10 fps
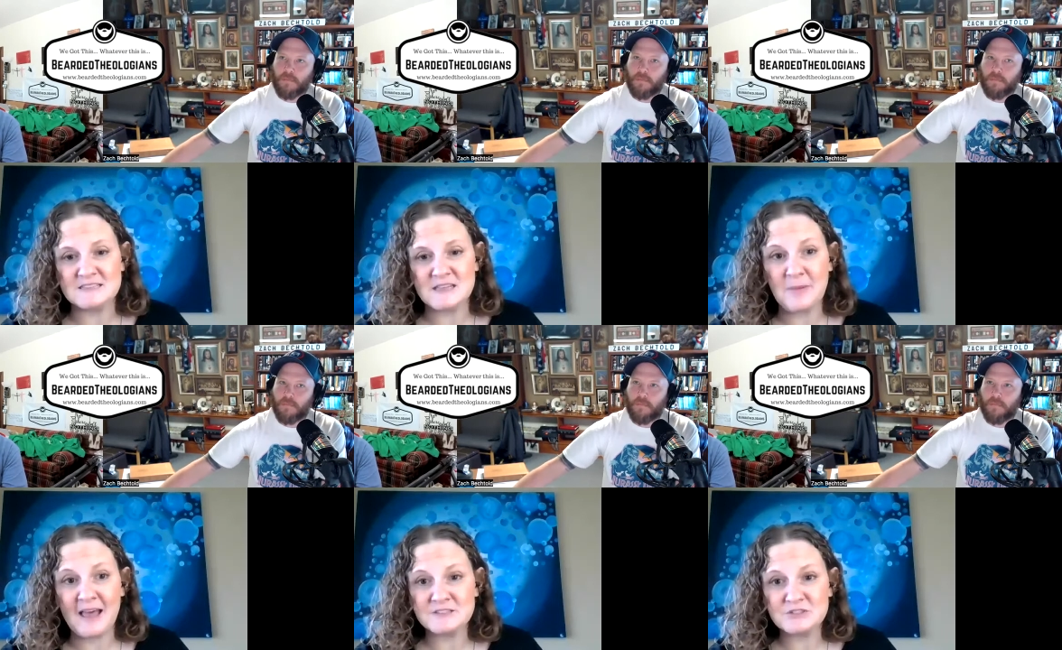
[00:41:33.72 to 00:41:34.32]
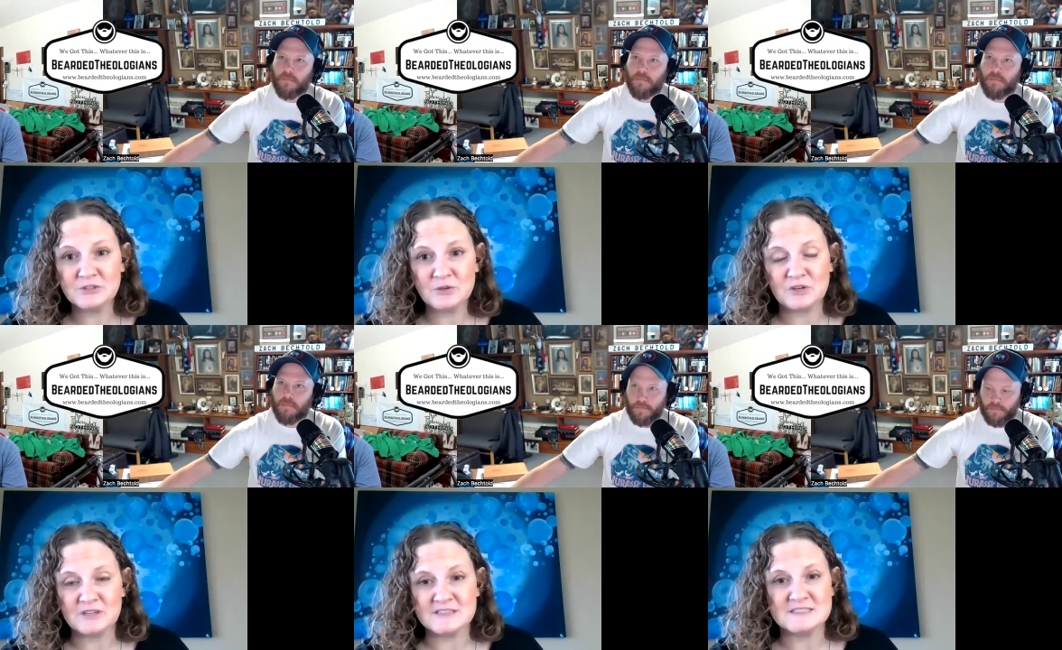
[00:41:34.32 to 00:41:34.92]
Speaker 1: a pastor or
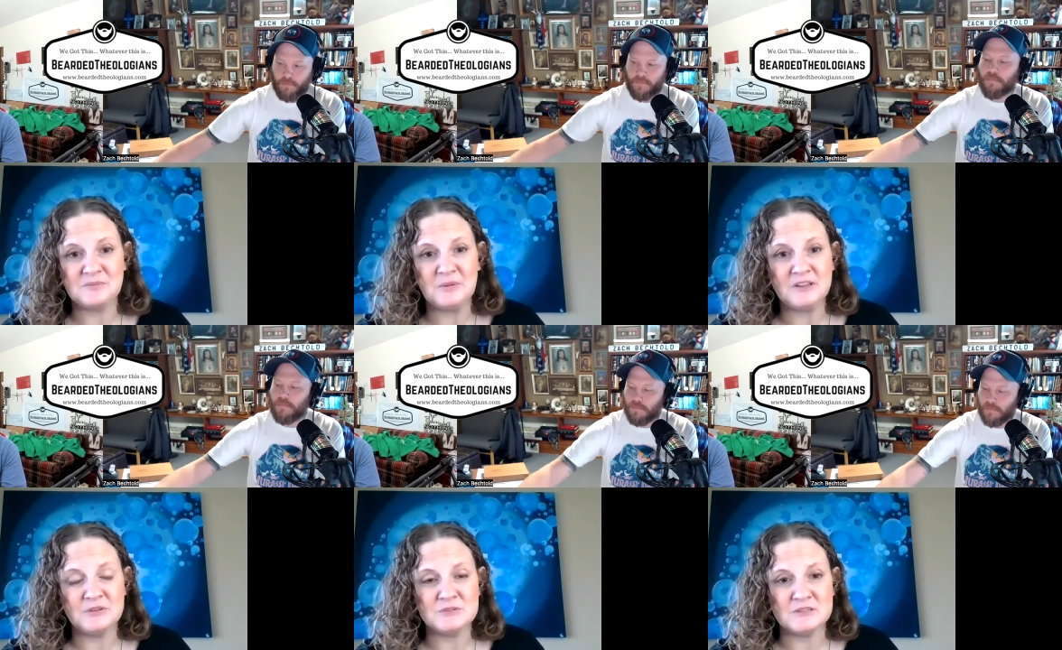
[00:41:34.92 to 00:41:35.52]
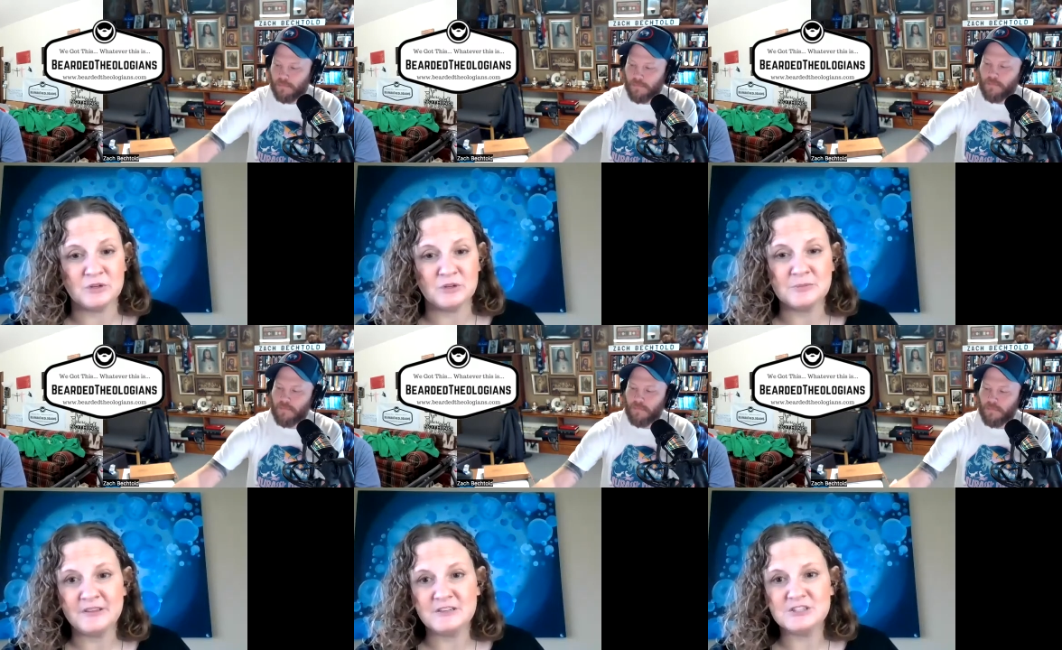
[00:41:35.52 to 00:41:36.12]
as somebody who's in worship
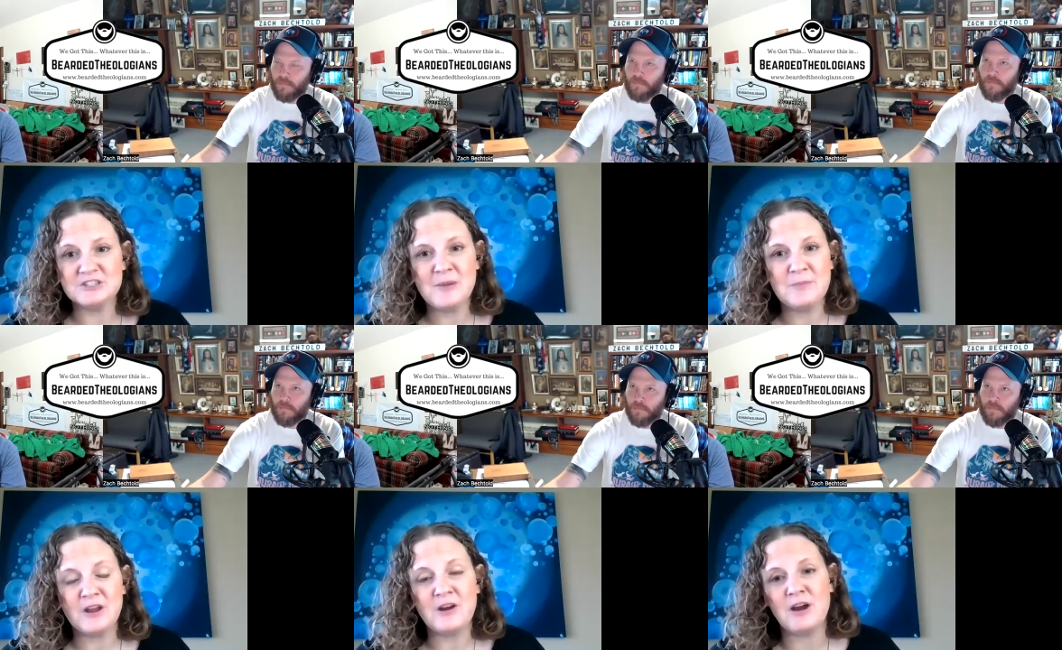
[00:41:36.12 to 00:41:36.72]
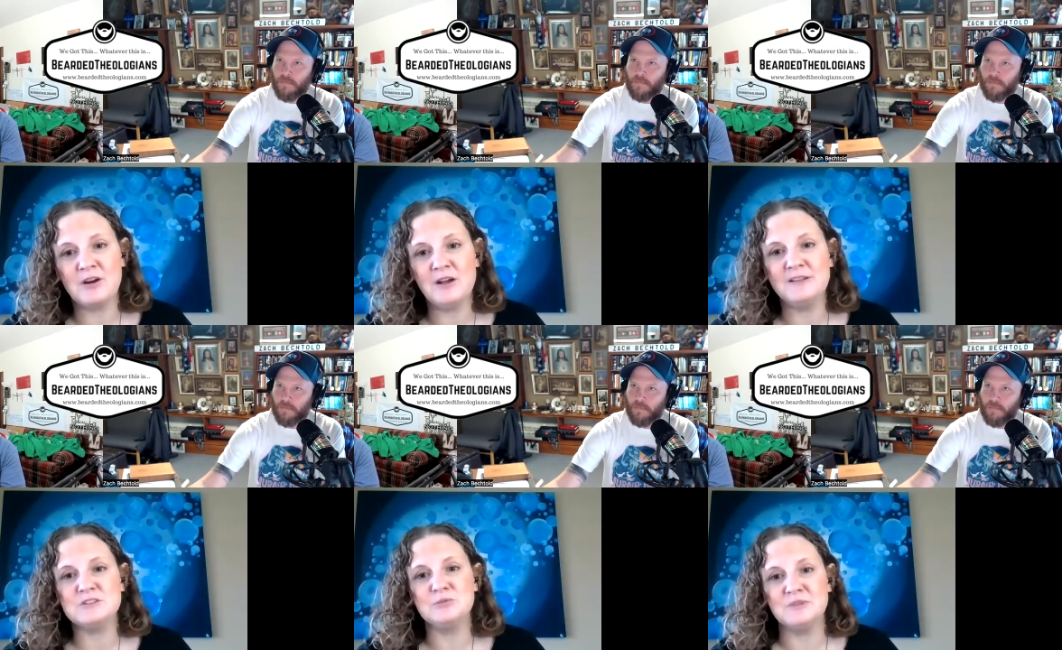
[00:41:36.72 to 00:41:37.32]
leadership, there are
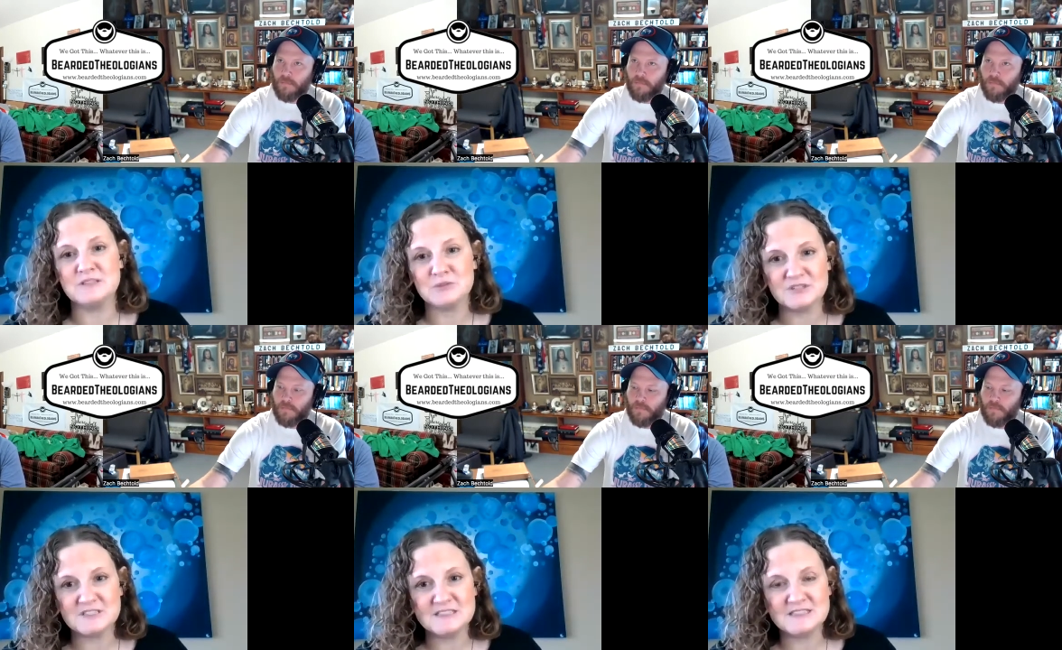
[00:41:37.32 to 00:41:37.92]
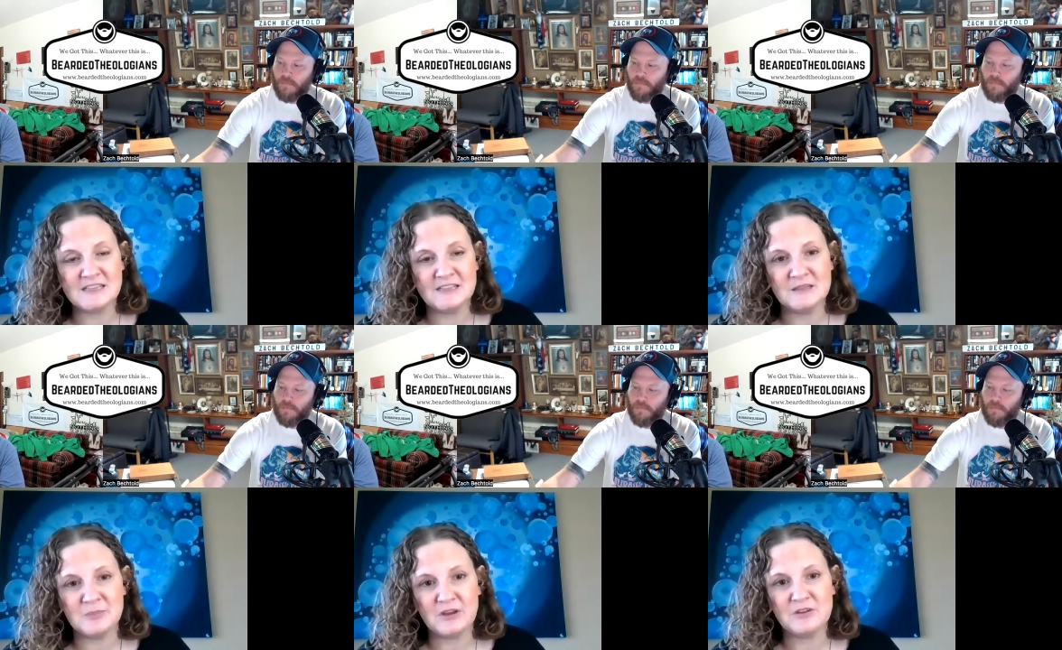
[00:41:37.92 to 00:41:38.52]
also resources in the
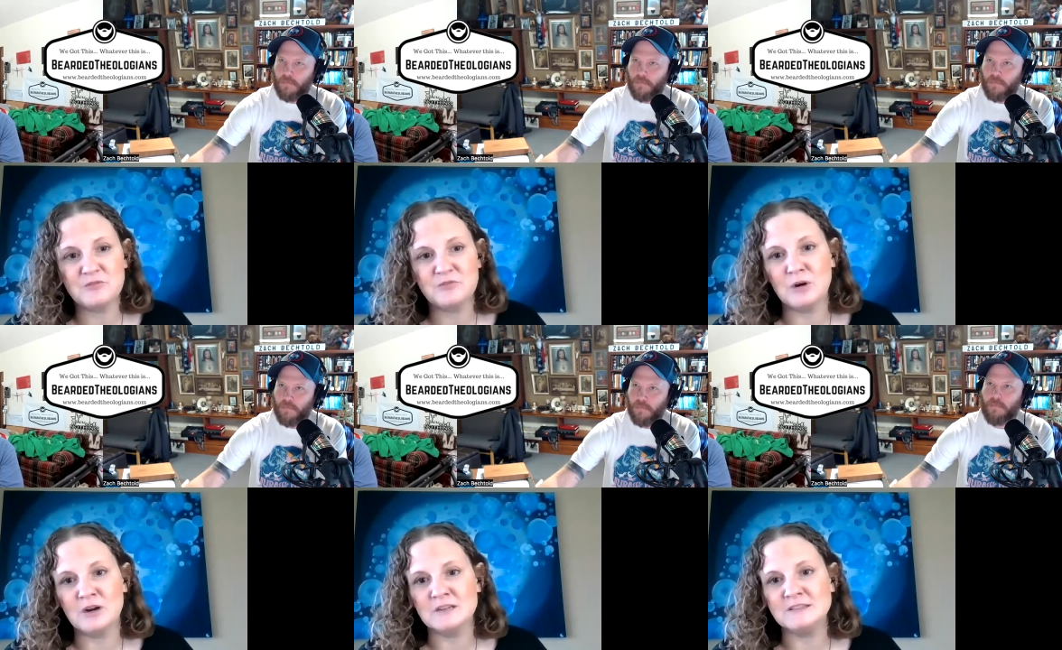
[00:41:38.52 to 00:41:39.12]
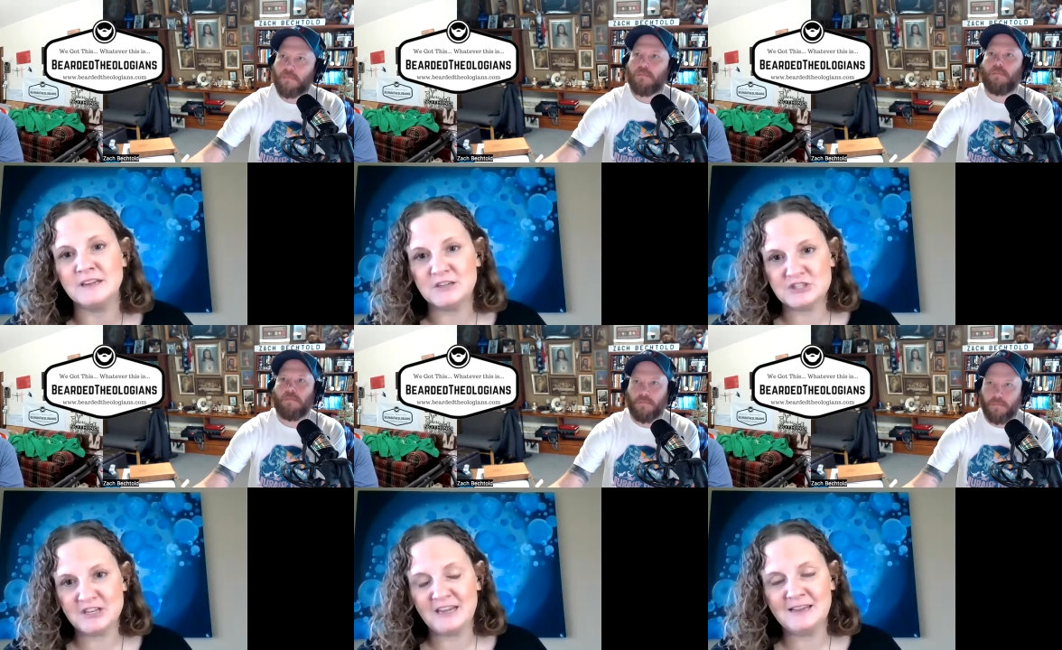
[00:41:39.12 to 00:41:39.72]
book for
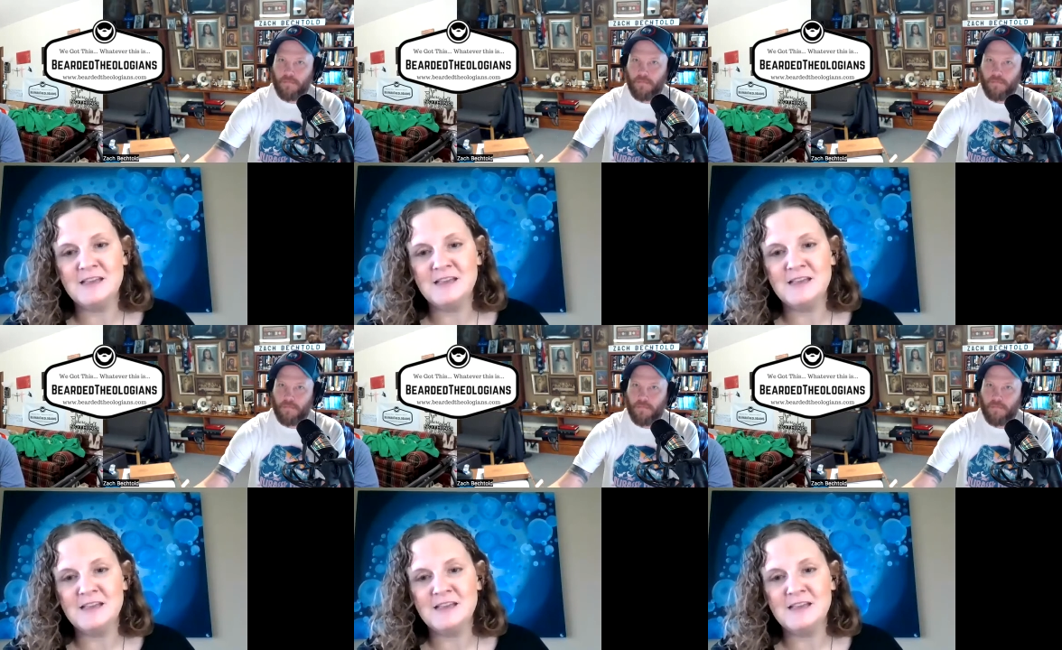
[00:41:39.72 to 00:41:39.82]
liturgy.